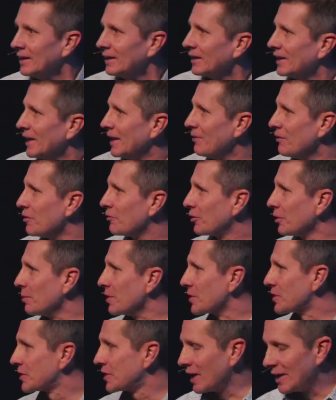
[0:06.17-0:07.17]
even from the
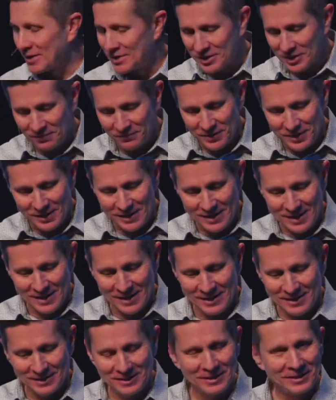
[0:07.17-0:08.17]
sense of the
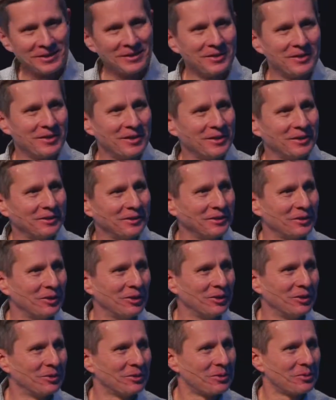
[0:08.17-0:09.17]
uh, the
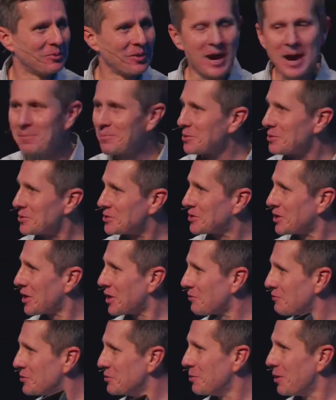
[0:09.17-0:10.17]
little rap that was done a
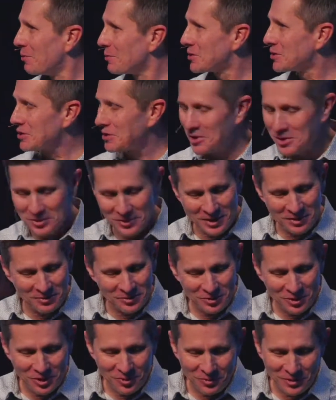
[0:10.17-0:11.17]
few moments ago, that was
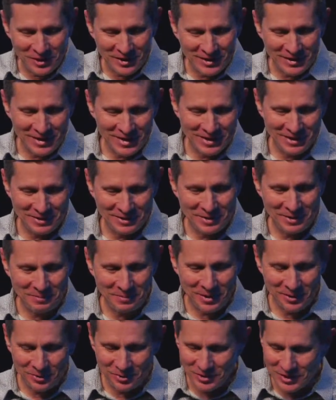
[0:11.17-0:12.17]
all written uh,
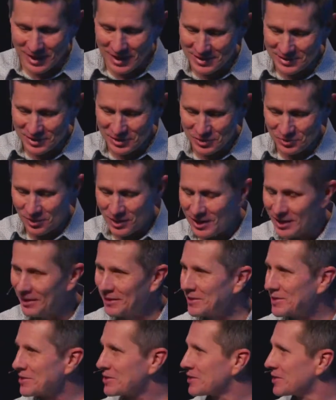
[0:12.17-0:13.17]
by those guys as well,
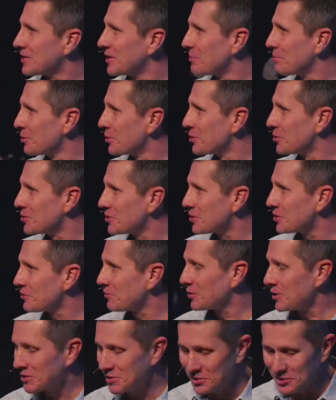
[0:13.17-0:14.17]
and just uh, produced this
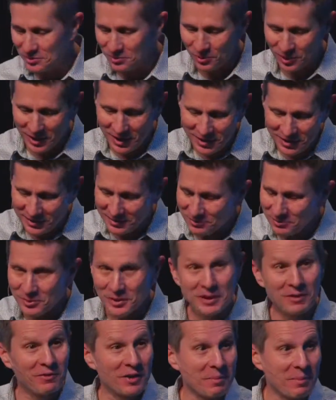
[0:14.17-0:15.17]
for us this morning. I think you can
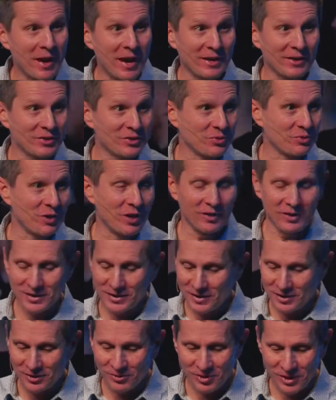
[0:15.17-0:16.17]
give them a hand as well. They
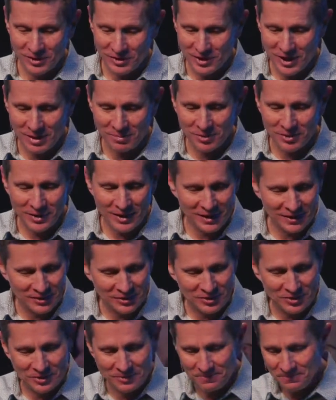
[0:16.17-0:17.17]
did a great job on that.
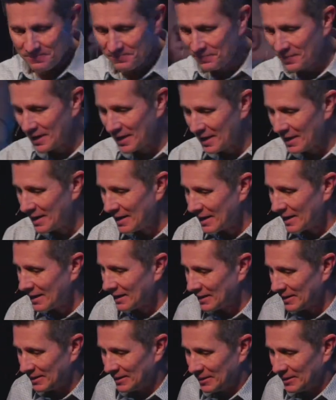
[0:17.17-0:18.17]
So.